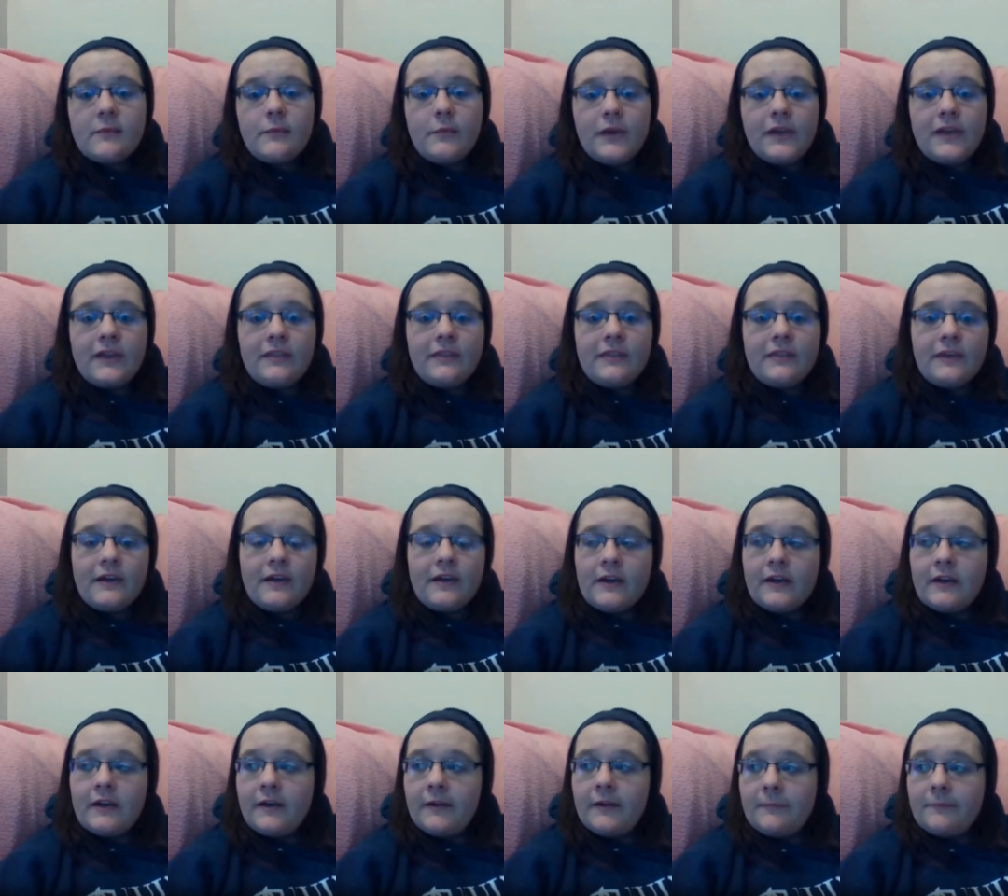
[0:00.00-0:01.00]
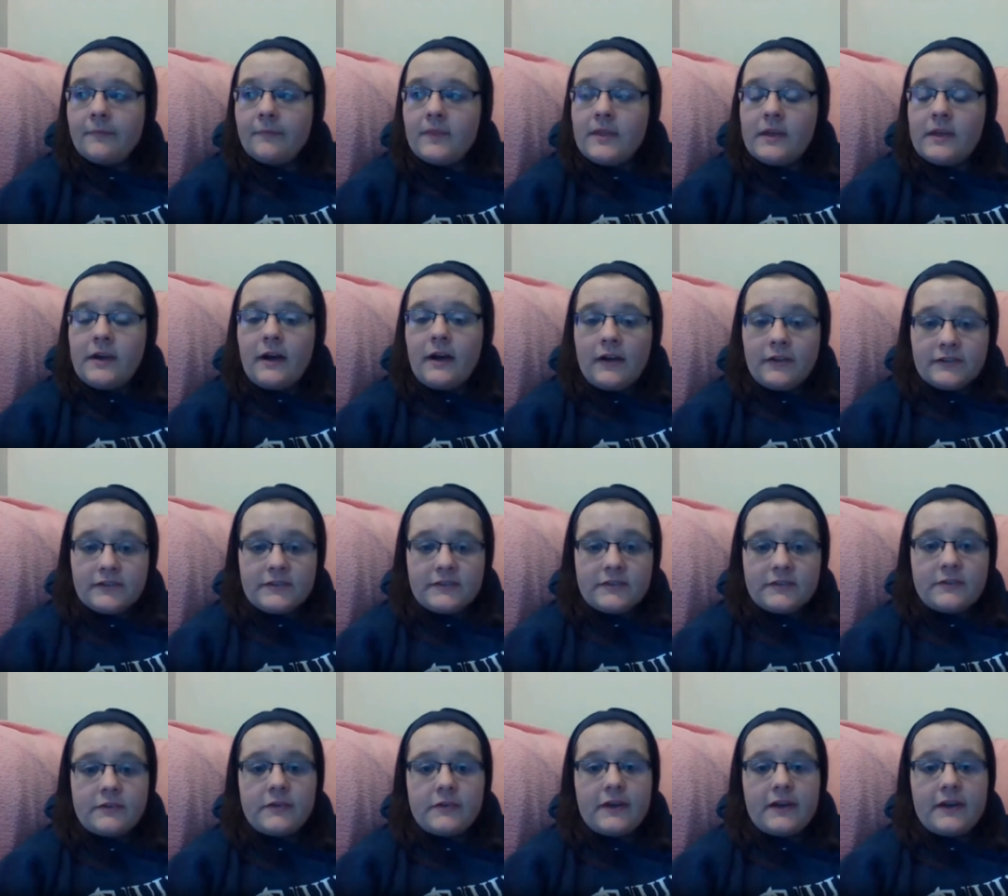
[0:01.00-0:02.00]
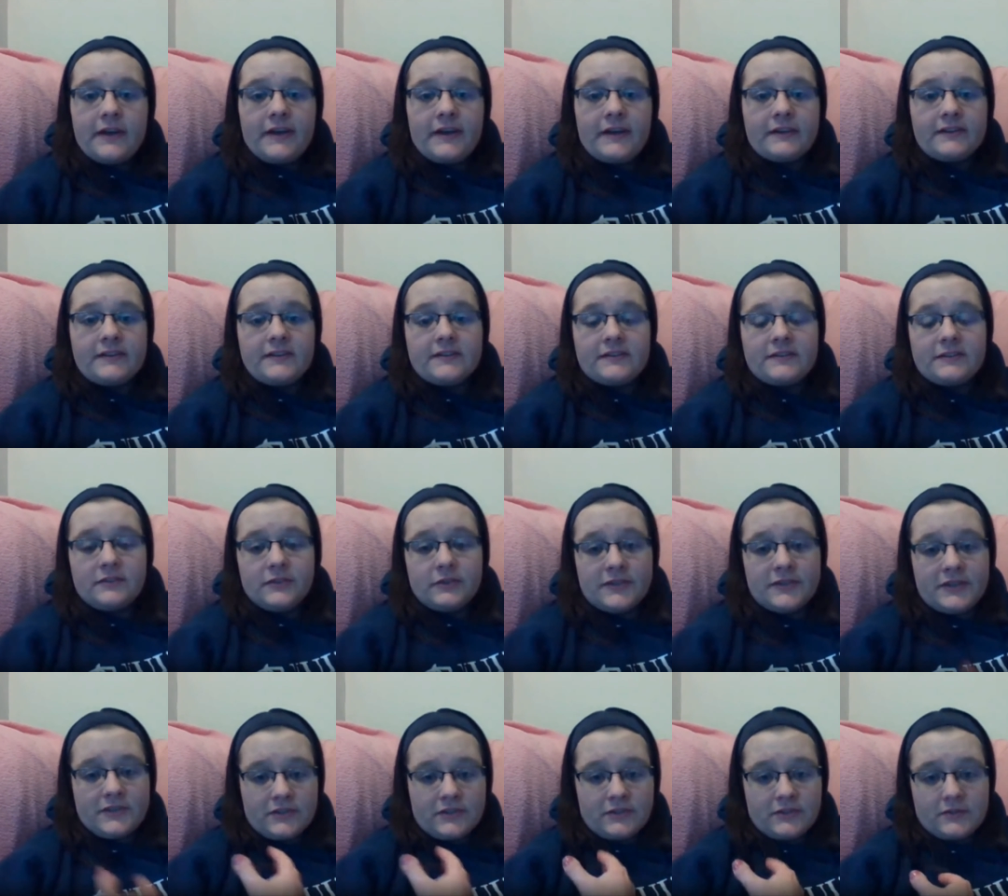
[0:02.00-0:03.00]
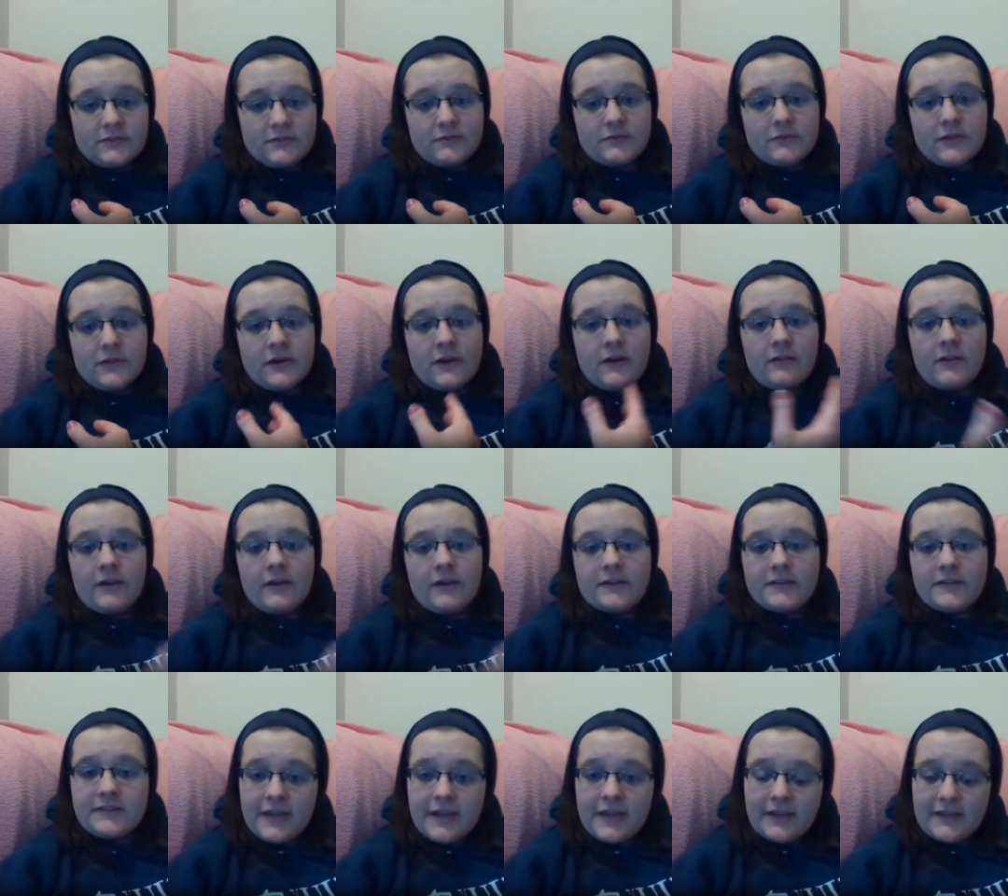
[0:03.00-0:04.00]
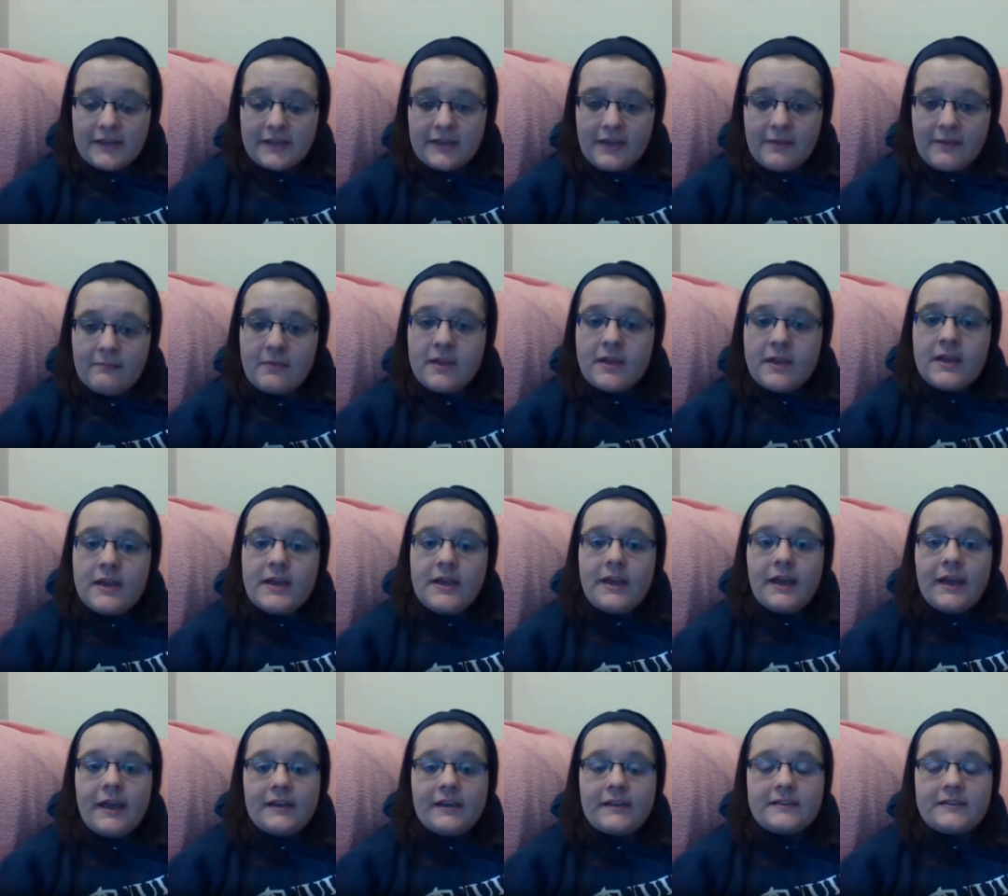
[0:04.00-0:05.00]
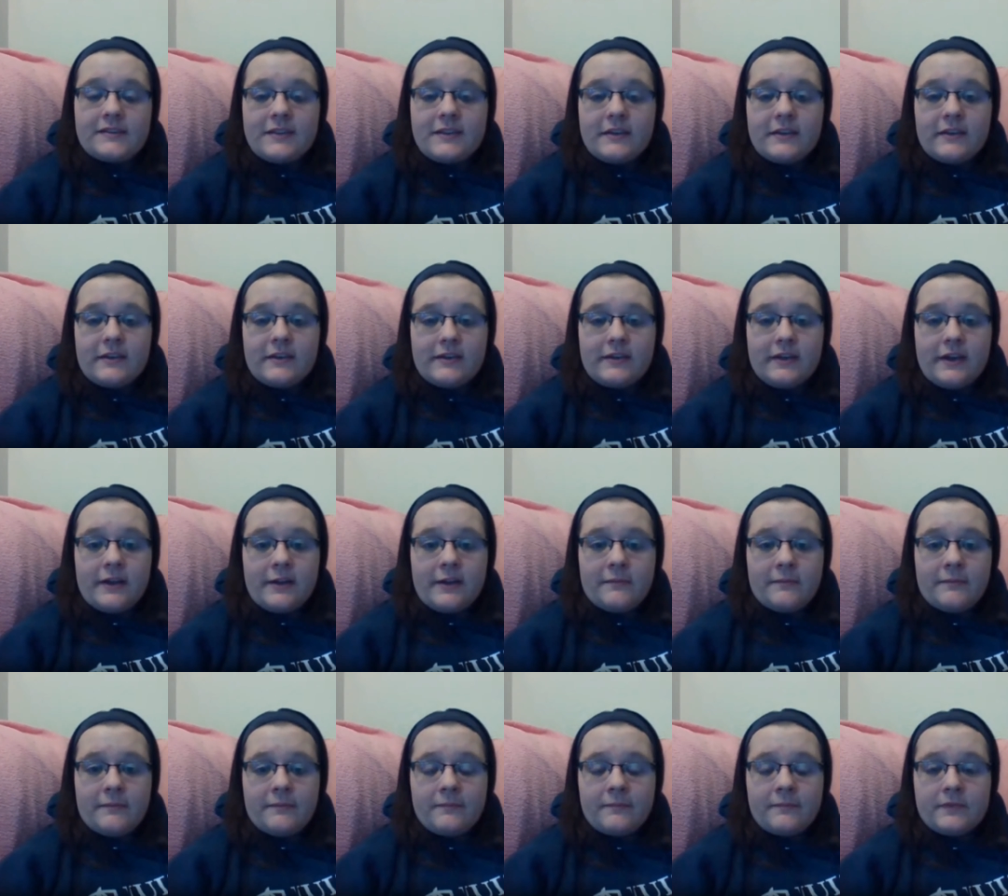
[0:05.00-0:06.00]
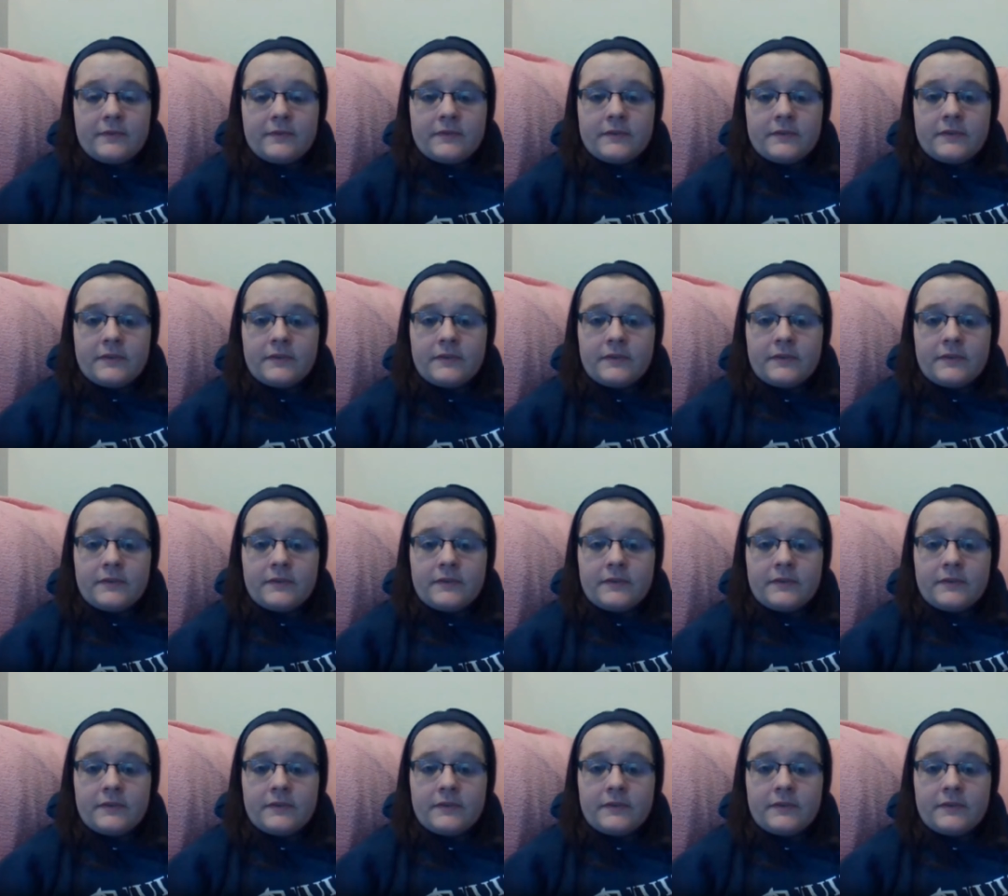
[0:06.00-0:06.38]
with um, also a traditional student alongside them as their um,